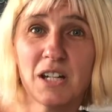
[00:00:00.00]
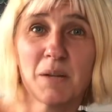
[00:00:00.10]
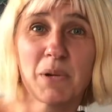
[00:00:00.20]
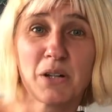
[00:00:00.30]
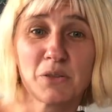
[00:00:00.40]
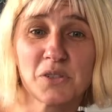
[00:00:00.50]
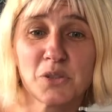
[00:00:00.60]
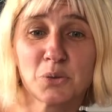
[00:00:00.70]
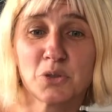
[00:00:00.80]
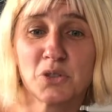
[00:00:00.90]
but
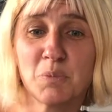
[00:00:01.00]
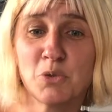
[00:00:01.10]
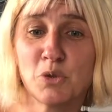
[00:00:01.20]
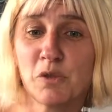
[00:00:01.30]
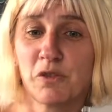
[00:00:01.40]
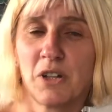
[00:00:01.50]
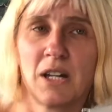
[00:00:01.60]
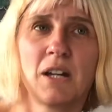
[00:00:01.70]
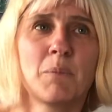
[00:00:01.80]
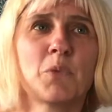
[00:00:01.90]
also to remove
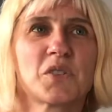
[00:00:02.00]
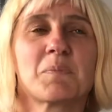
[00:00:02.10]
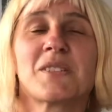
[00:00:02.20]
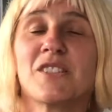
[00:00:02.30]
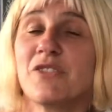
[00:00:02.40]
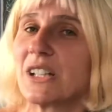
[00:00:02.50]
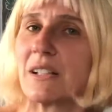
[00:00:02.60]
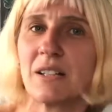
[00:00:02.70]
more specific